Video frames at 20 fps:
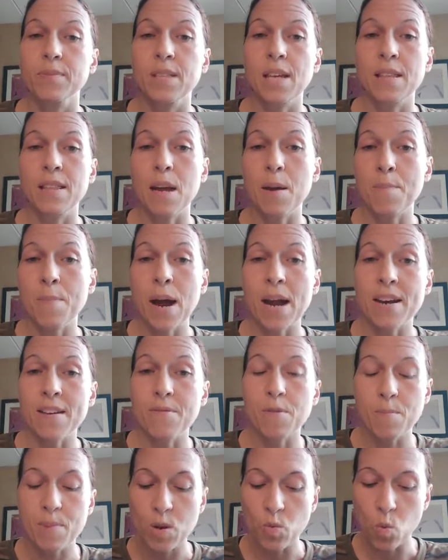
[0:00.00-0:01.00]
that they might
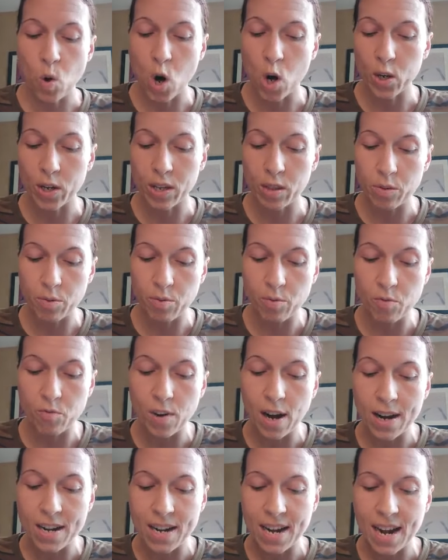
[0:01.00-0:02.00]
even be walking through
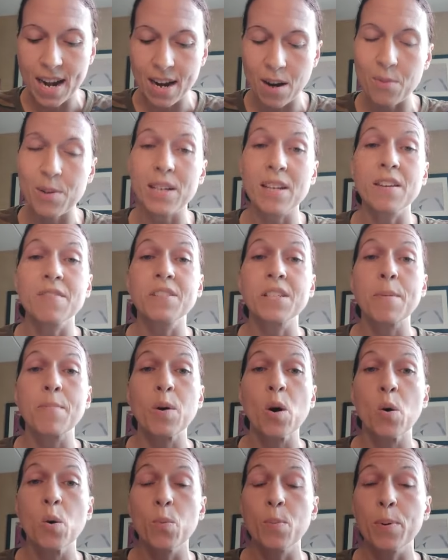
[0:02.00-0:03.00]
right now, it gives
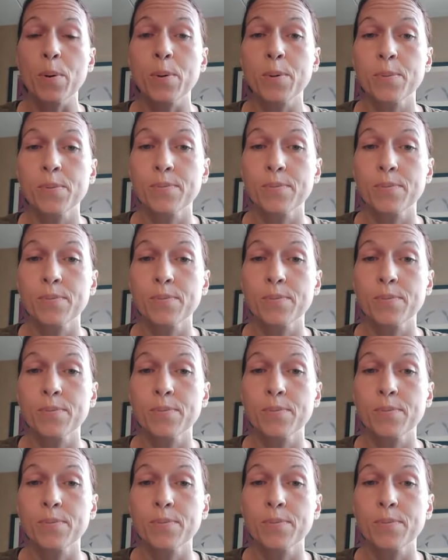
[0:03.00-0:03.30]
them hope.